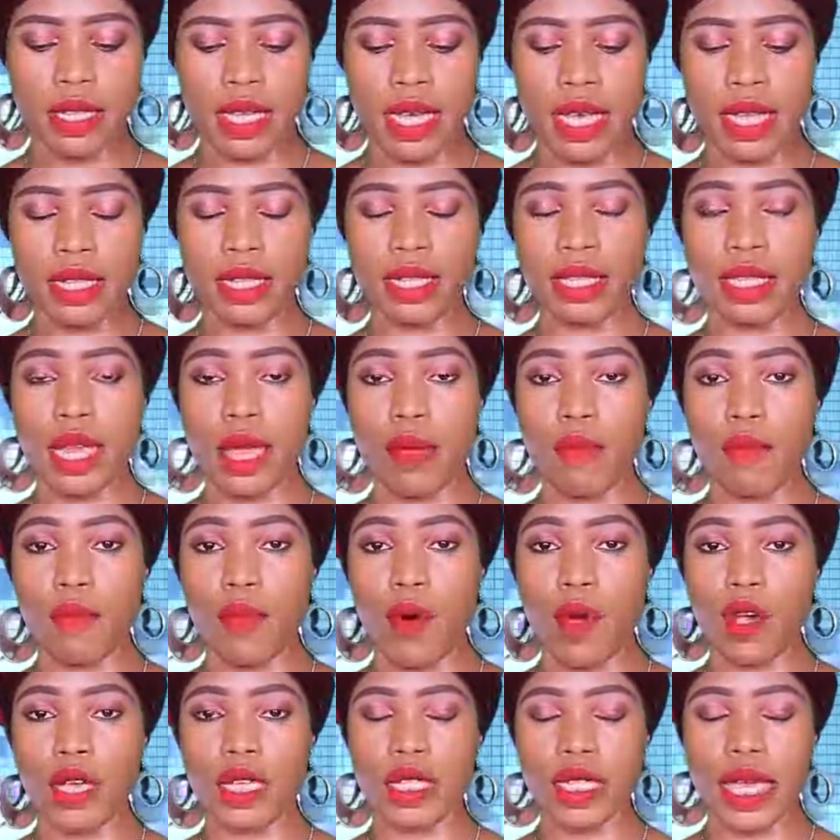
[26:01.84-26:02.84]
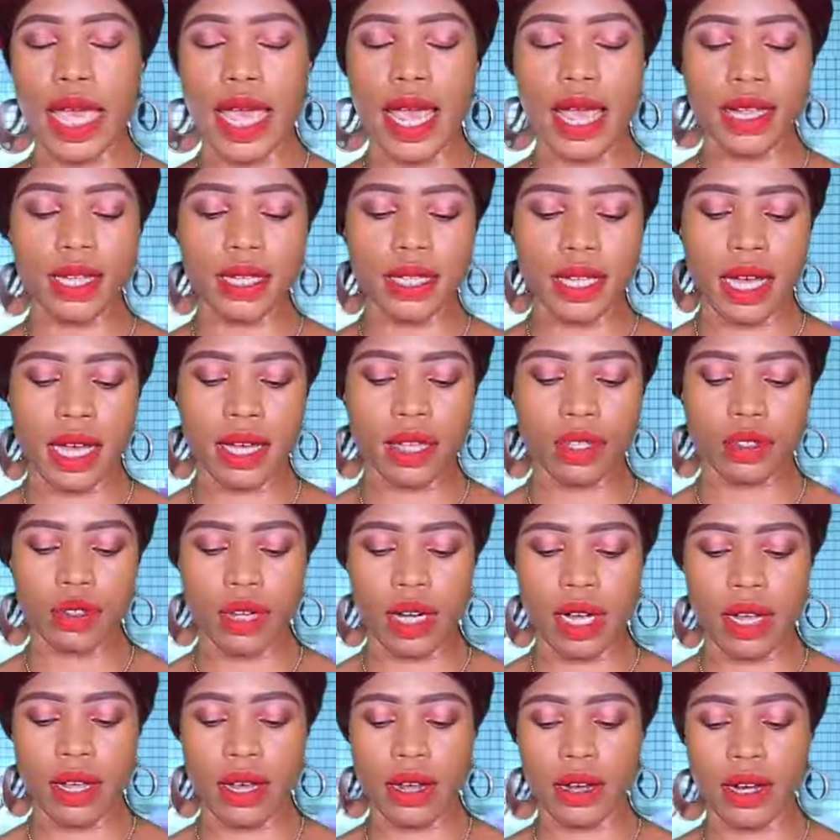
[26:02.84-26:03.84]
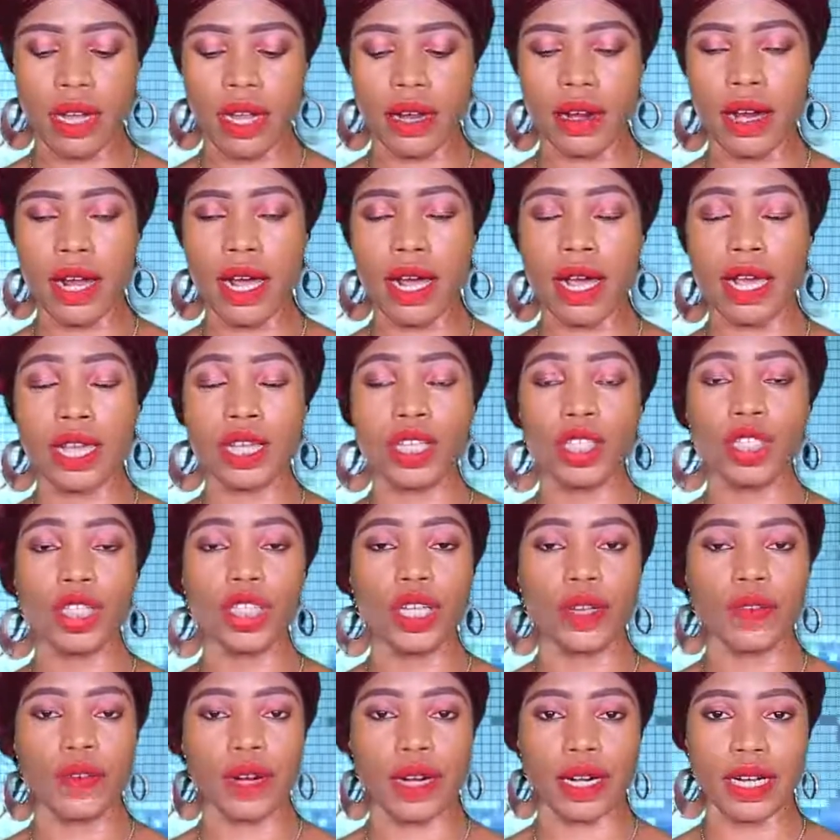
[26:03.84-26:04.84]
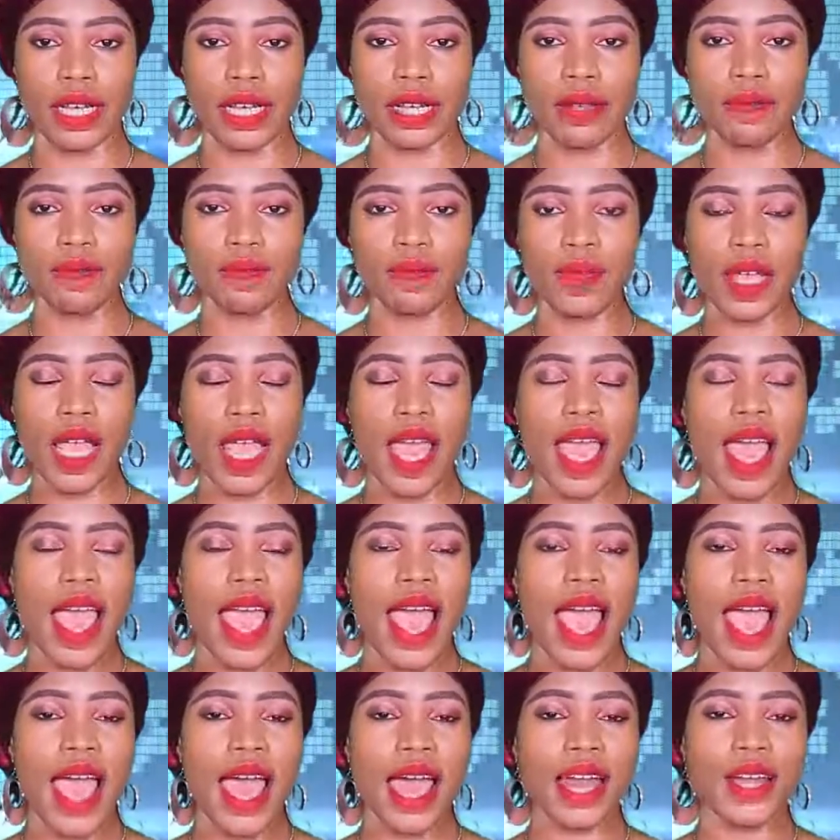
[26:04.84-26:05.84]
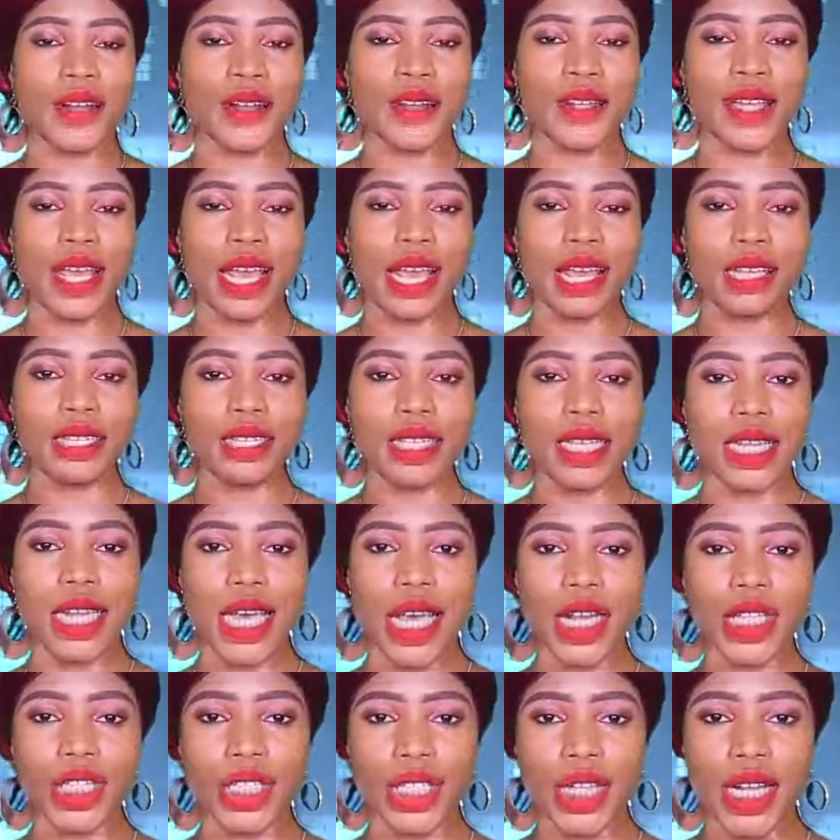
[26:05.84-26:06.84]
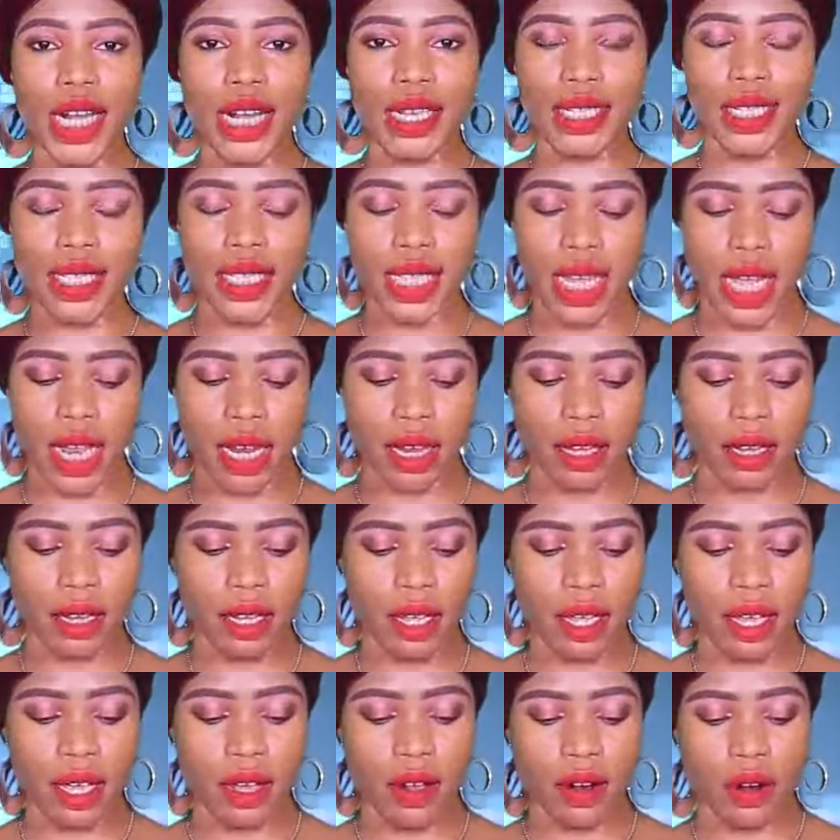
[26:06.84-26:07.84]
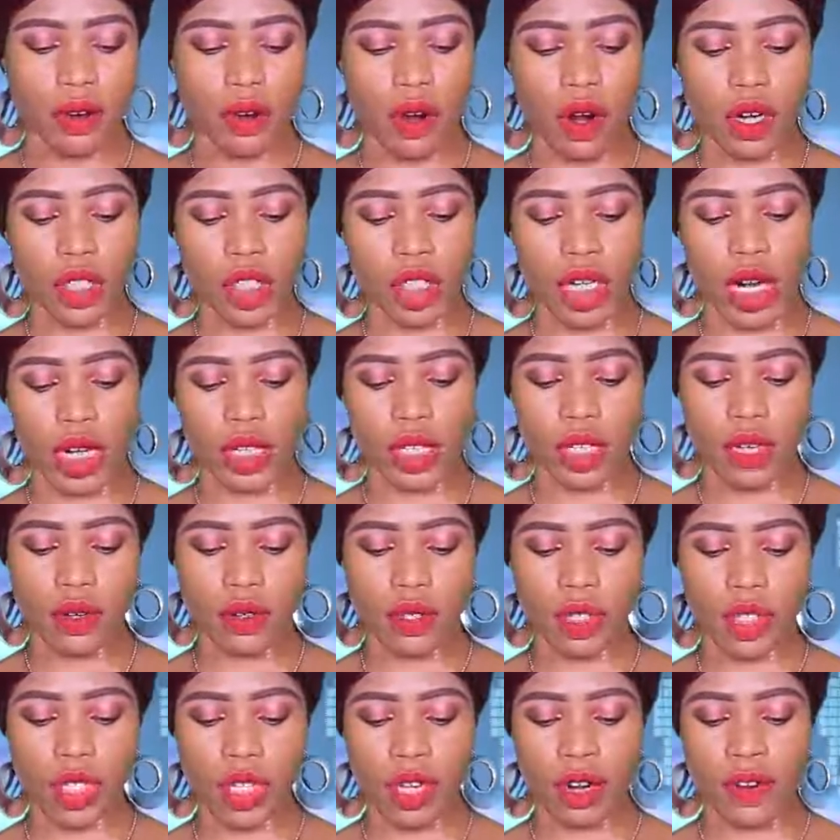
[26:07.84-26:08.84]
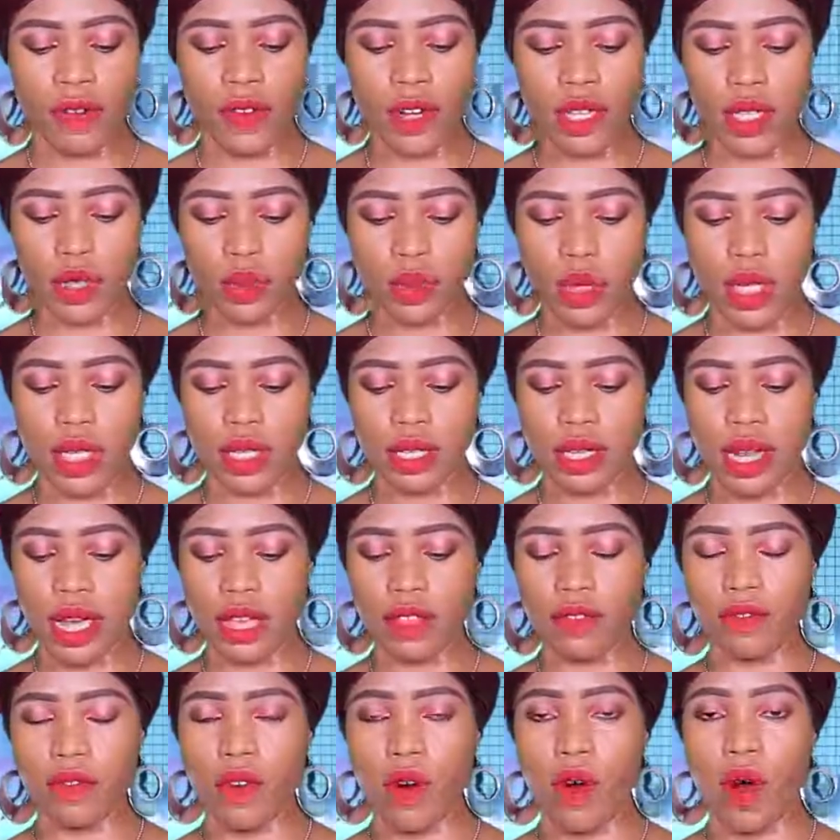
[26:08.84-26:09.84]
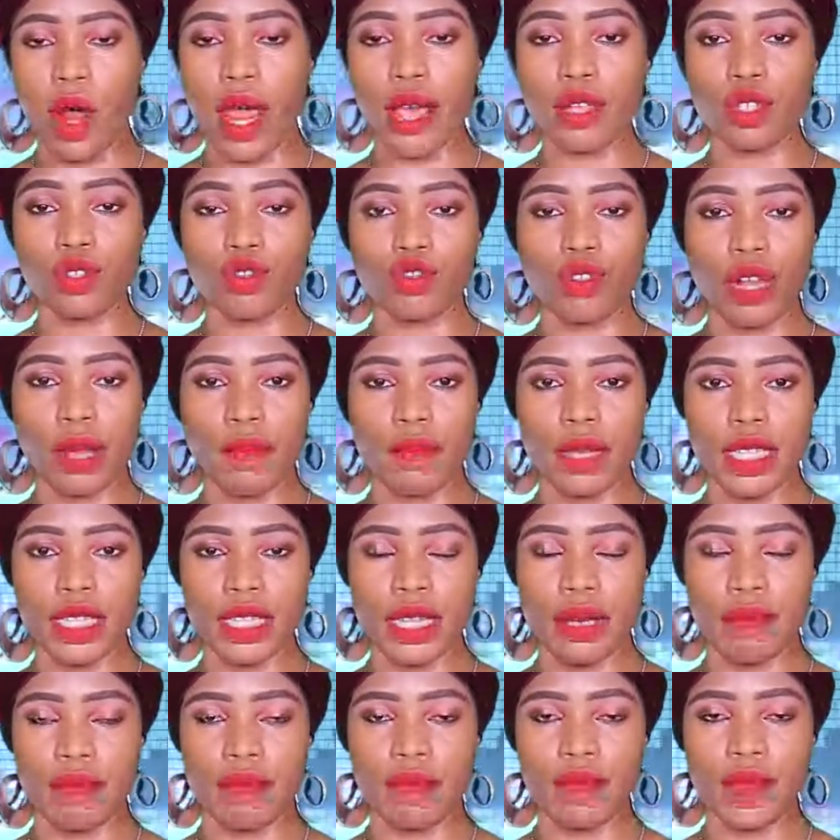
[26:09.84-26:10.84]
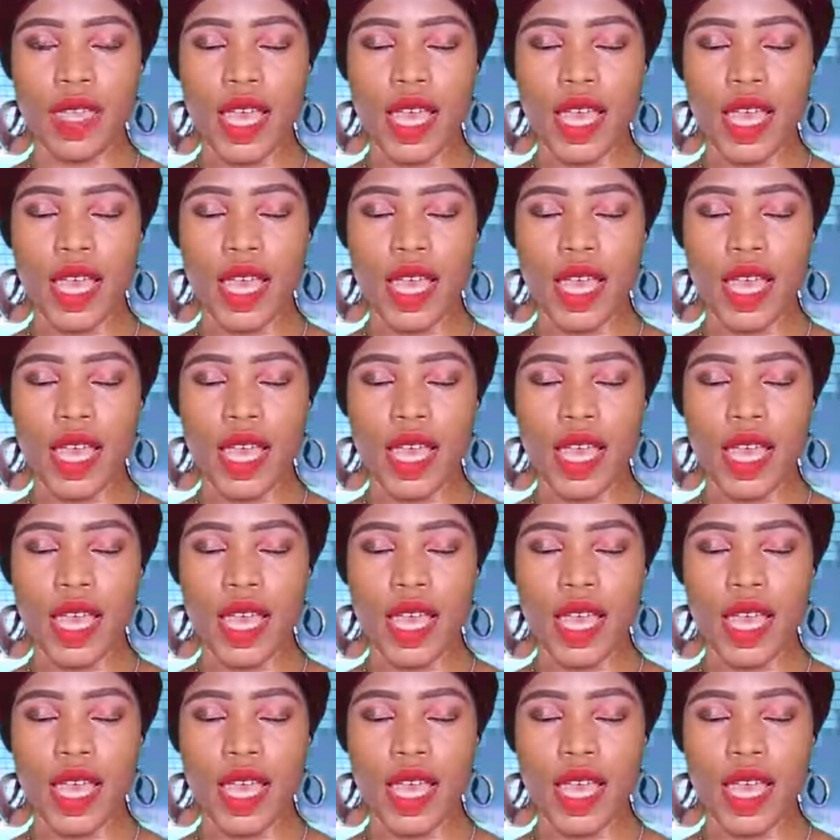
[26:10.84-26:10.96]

hit 10.89 trillion naira in January. And on the international scene, Russia jails Jehovah's Witness for extremism.